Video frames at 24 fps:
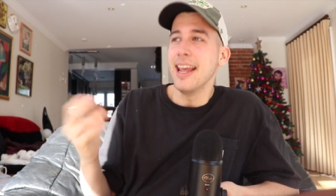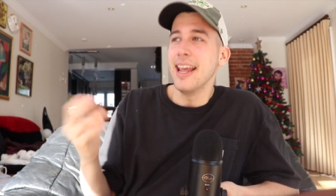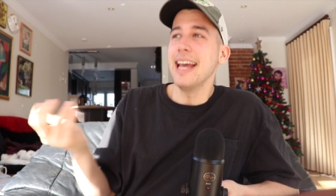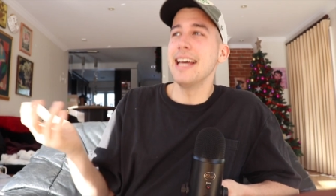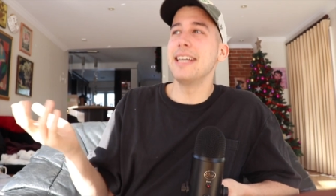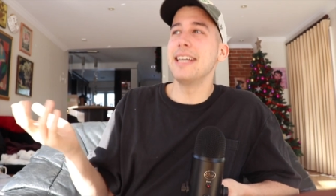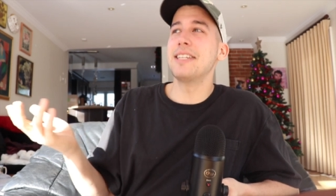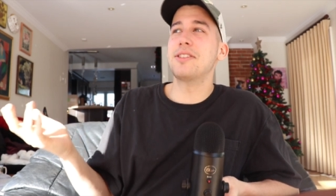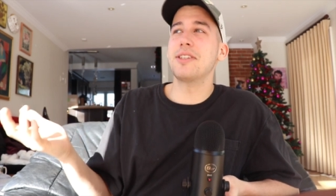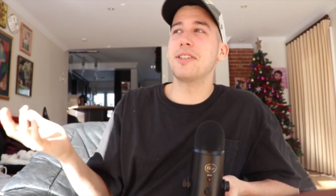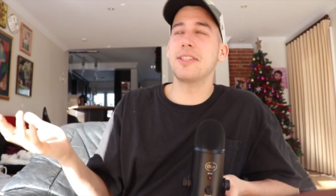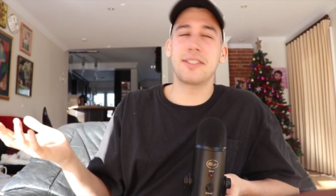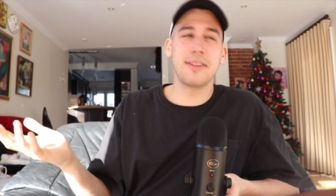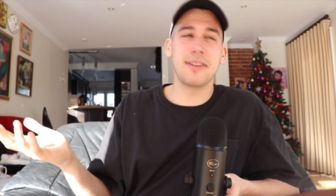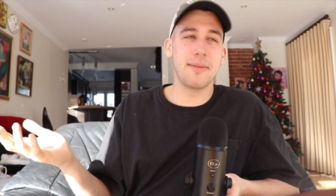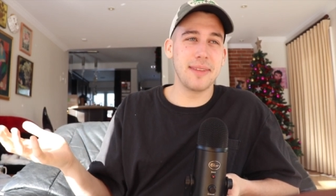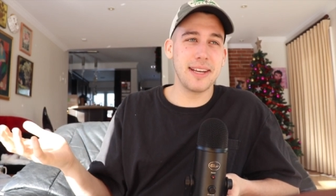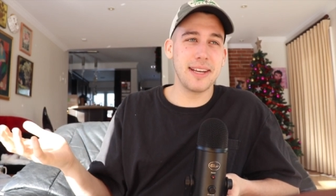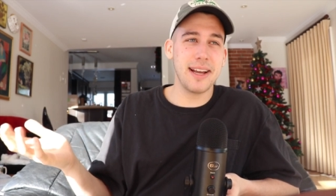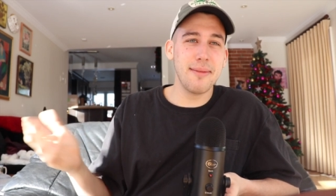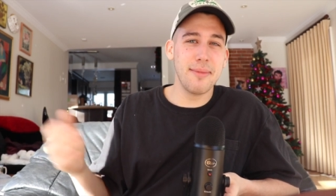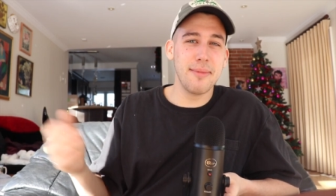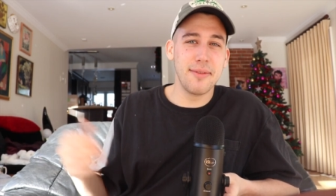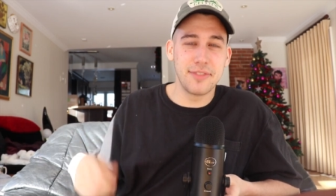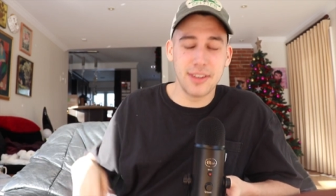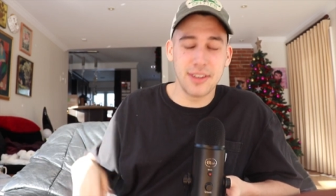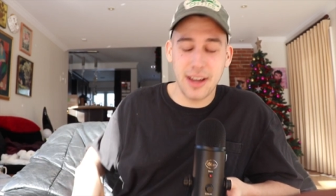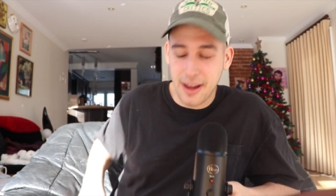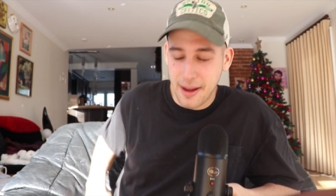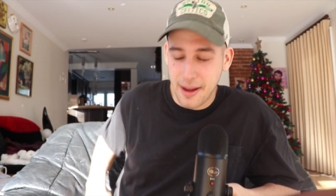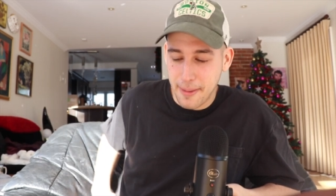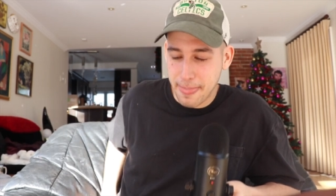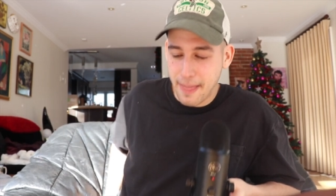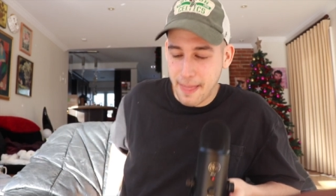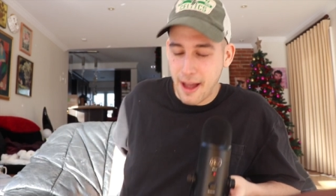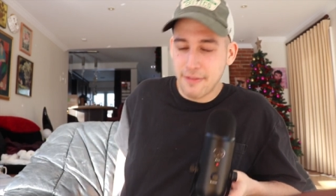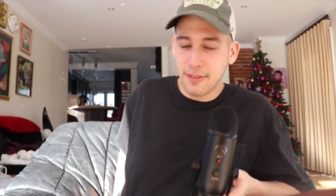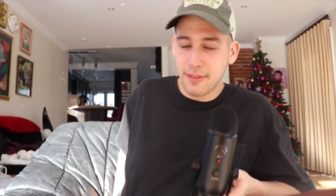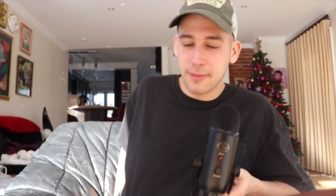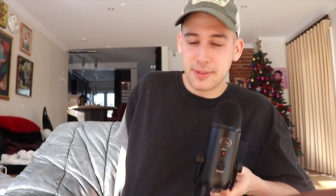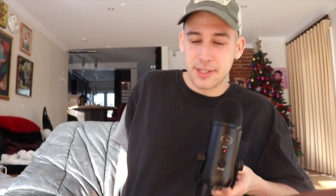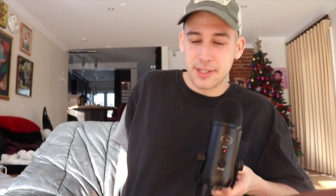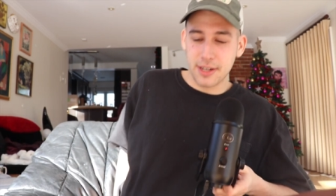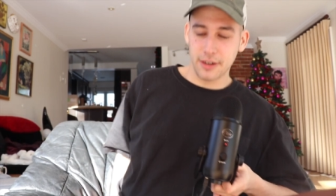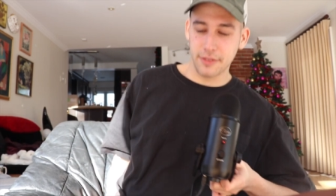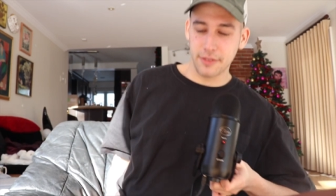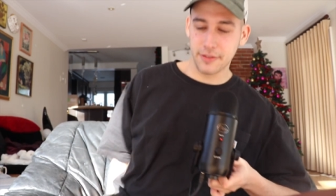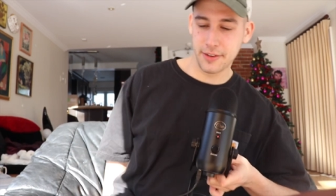it's just something I've I've
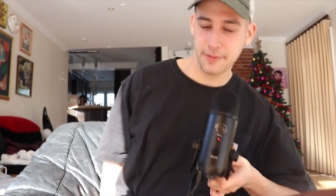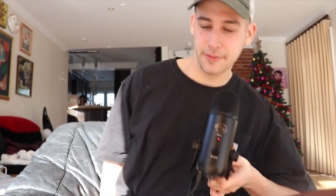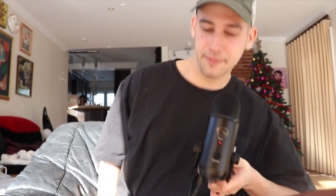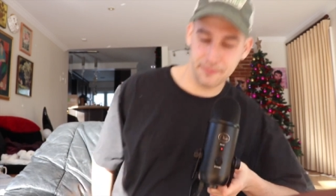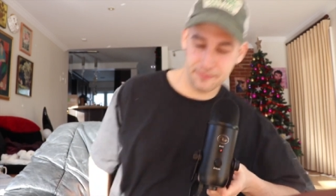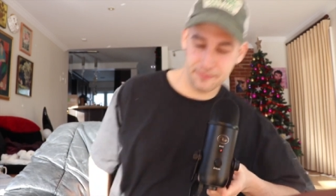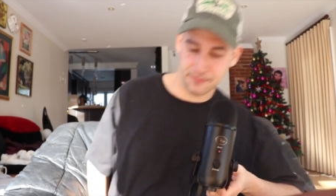observed.